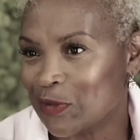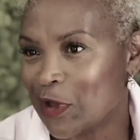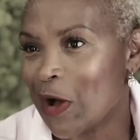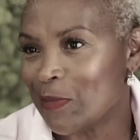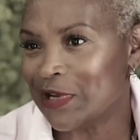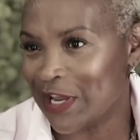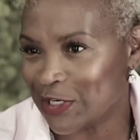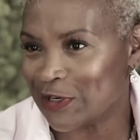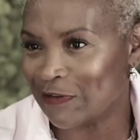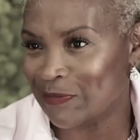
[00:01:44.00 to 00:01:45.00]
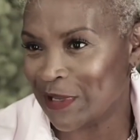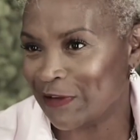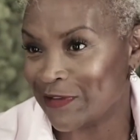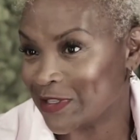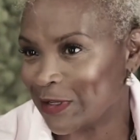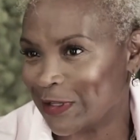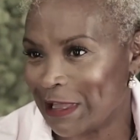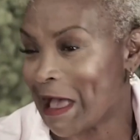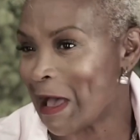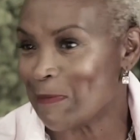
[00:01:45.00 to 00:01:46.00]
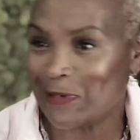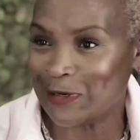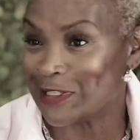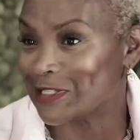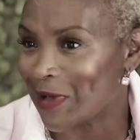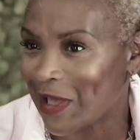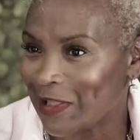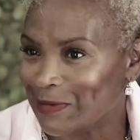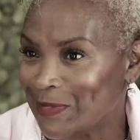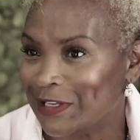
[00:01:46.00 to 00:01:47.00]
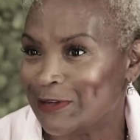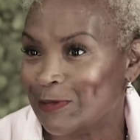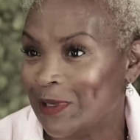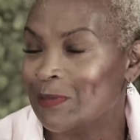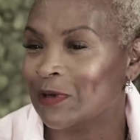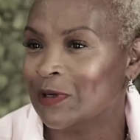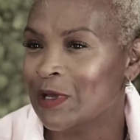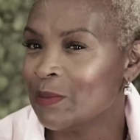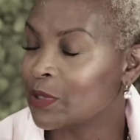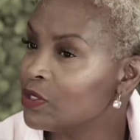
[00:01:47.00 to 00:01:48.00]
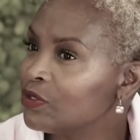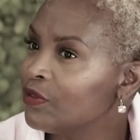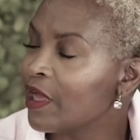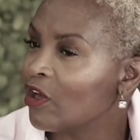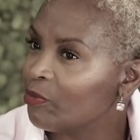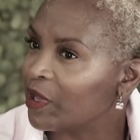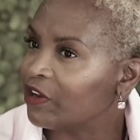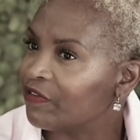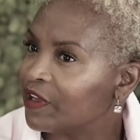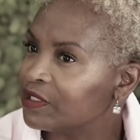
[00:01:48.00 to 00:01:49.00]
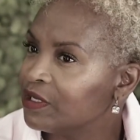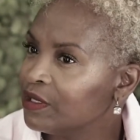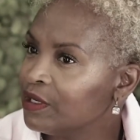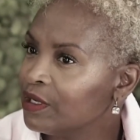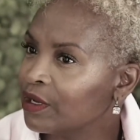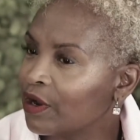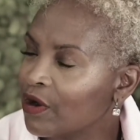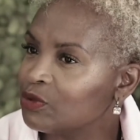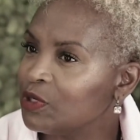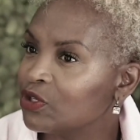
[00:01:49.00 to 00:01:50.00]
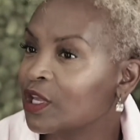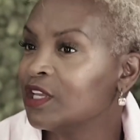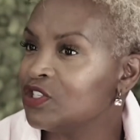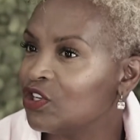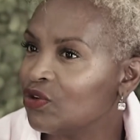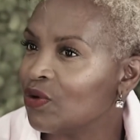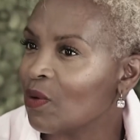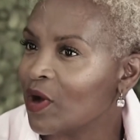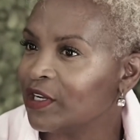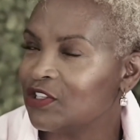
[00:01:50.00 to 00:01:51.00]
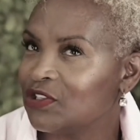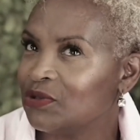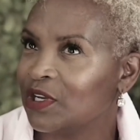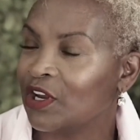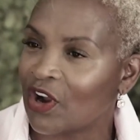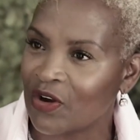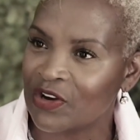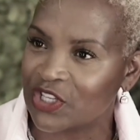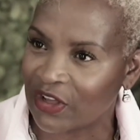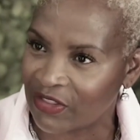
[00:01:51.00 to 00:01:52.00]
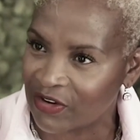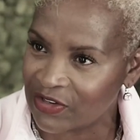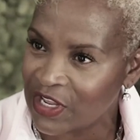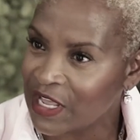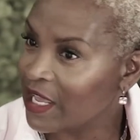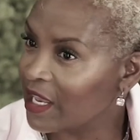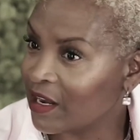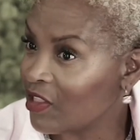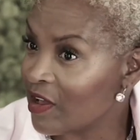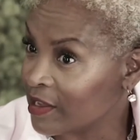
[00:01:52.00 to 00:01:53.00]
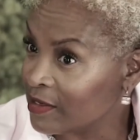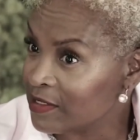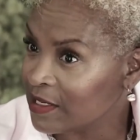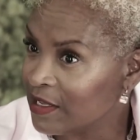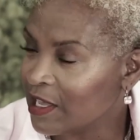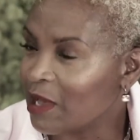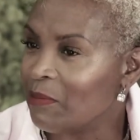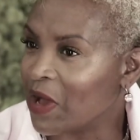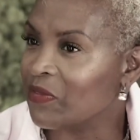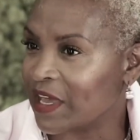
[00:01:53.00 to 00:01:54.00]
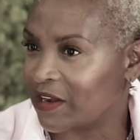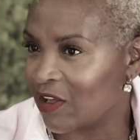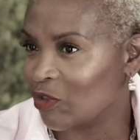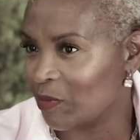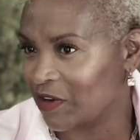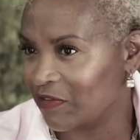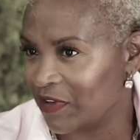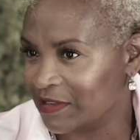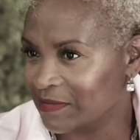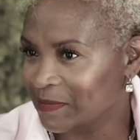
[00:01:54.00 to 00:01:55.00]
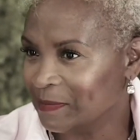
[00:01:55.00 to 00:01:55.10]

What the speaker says: So the combination of being physically happy to smile and meeting new people, but also the health benefit, encouraged me to continue. I wanted to encourage others and clients about that health benefit.